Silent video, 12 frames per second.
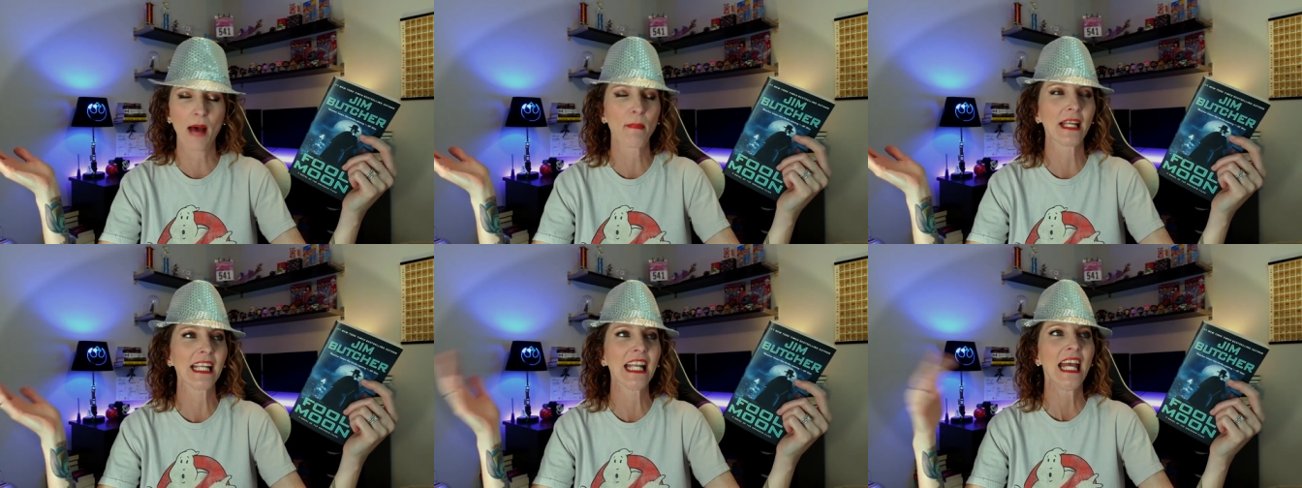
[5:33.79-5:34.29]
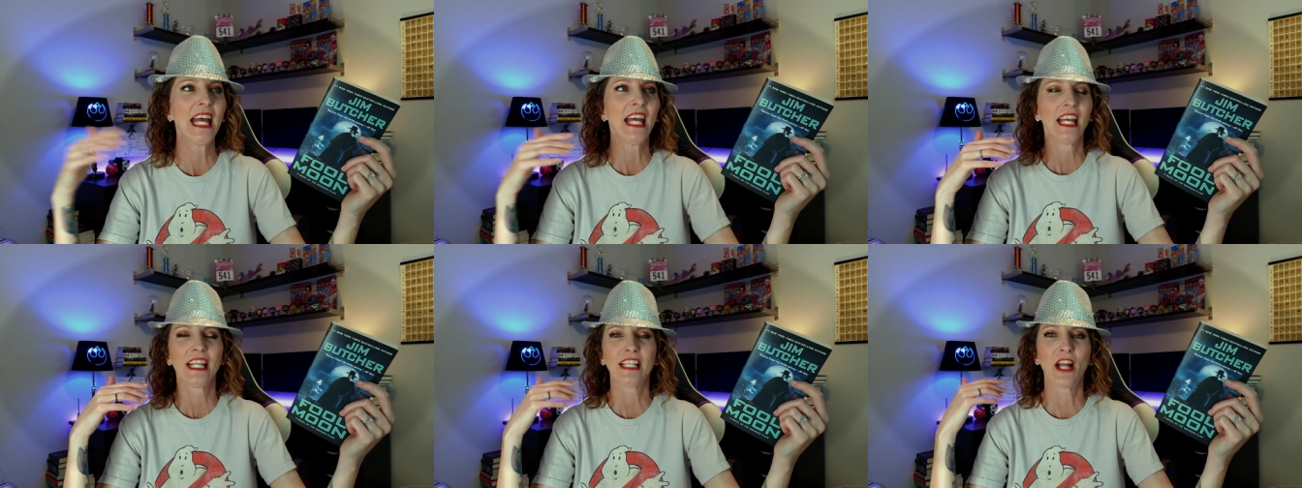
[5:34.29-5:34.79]
I mean,
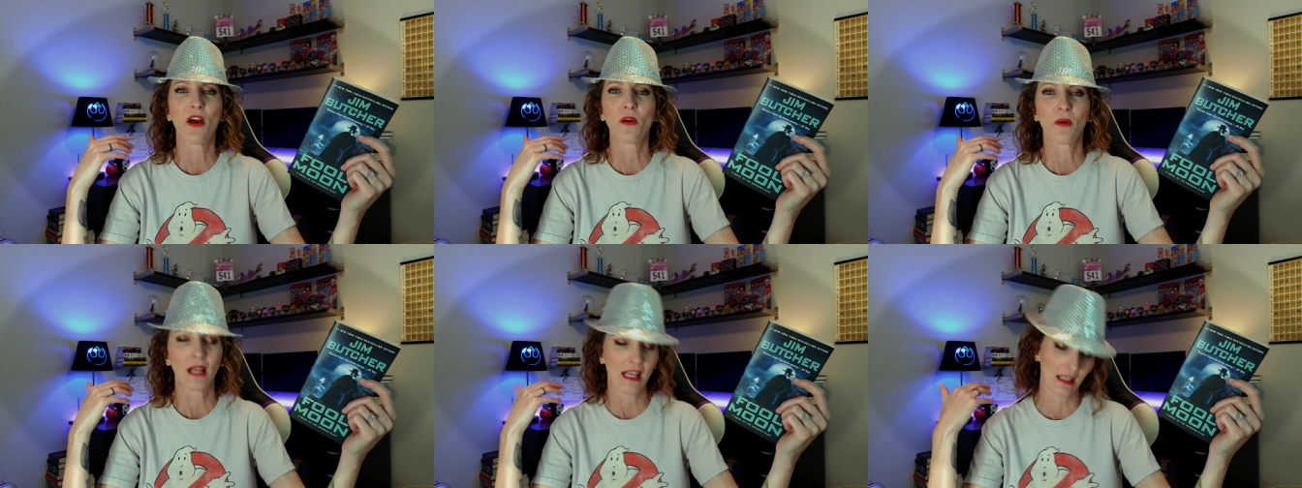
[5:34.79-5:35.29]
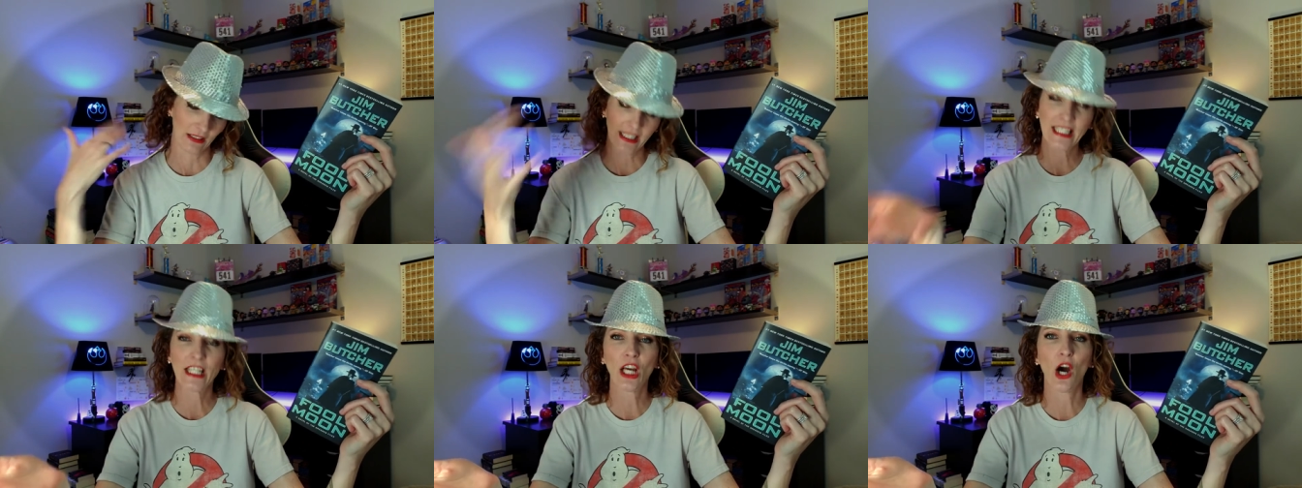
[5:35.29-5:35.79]
you know, in a
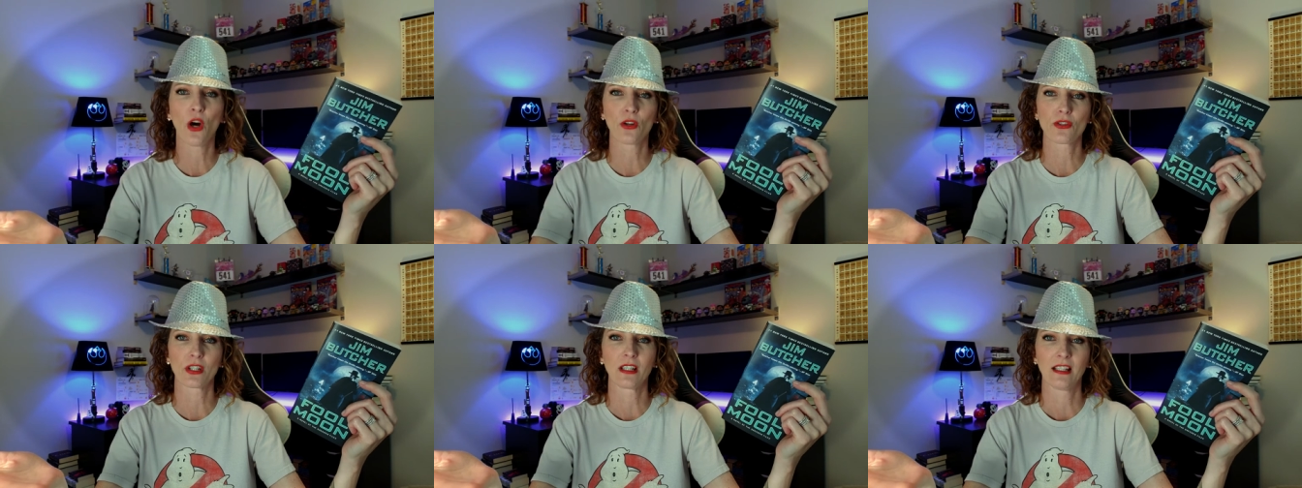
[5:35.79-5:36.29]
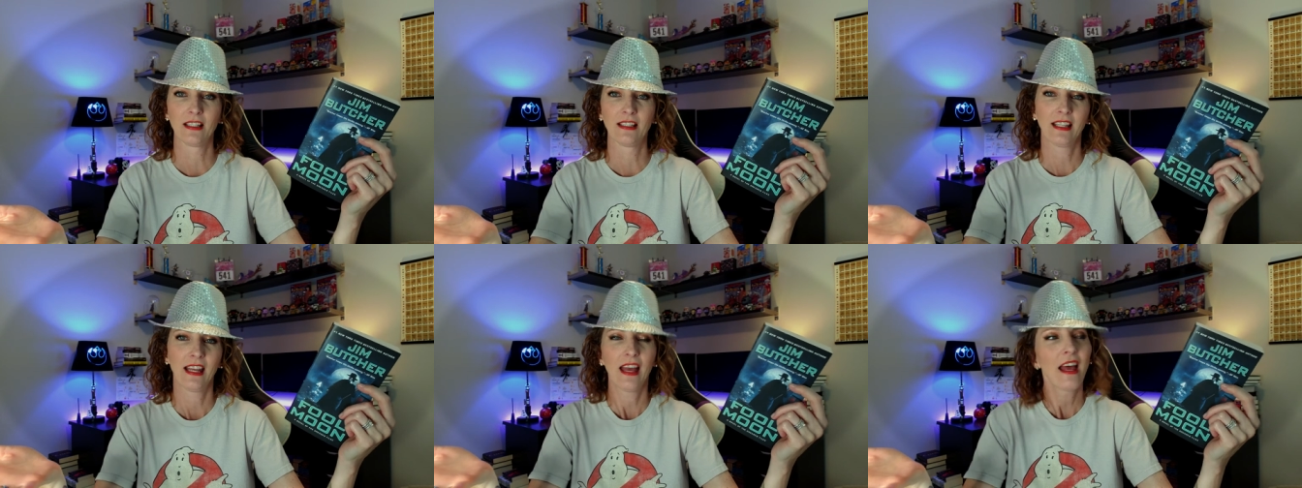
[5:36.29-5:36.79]
leaky
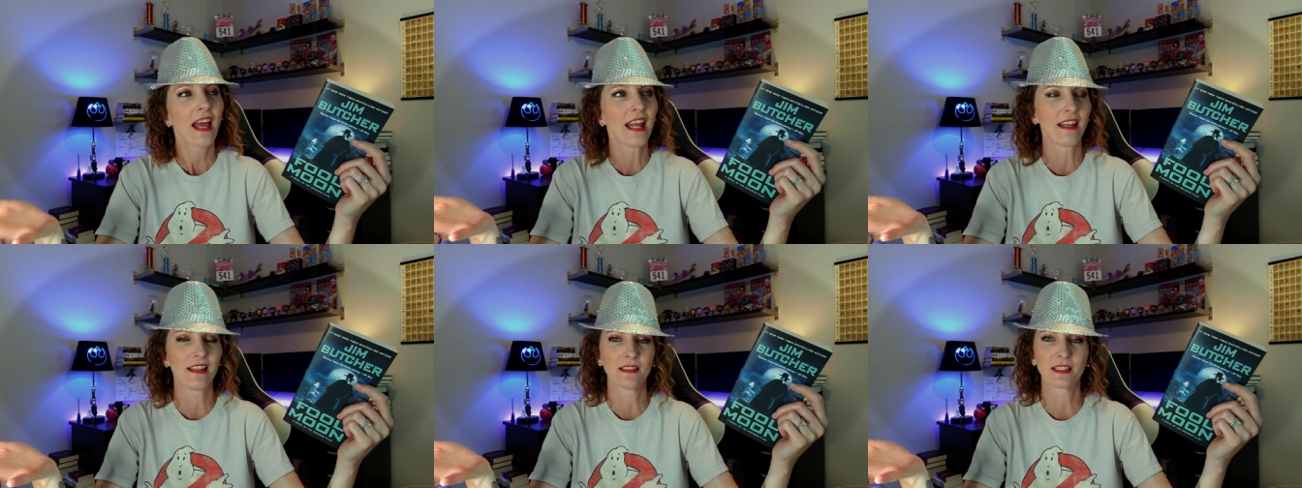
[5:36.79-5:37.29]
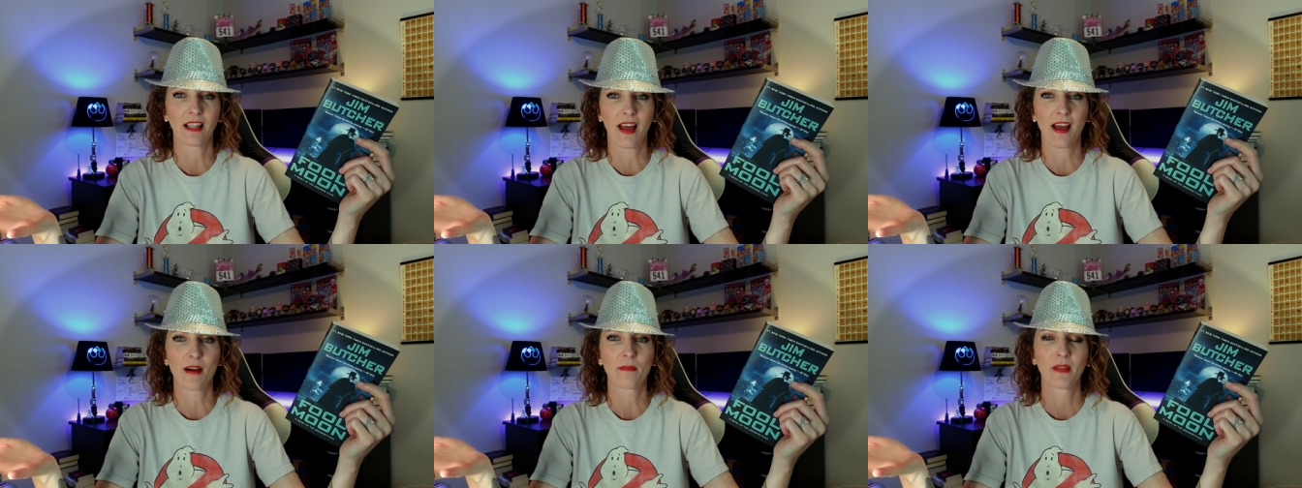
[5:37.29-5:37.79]
cauldron in his
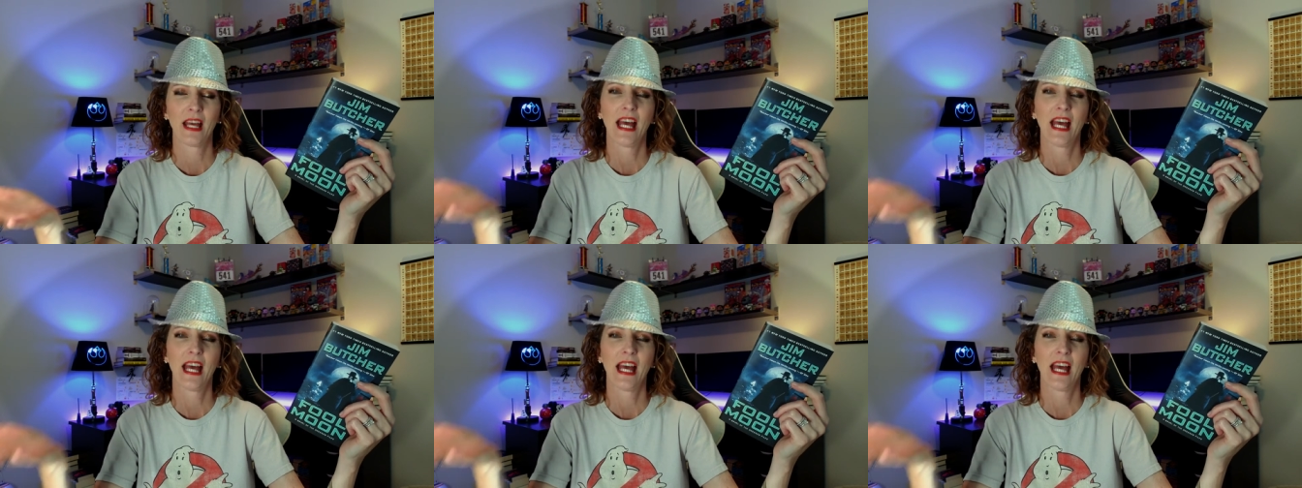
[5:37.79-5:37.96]
lab.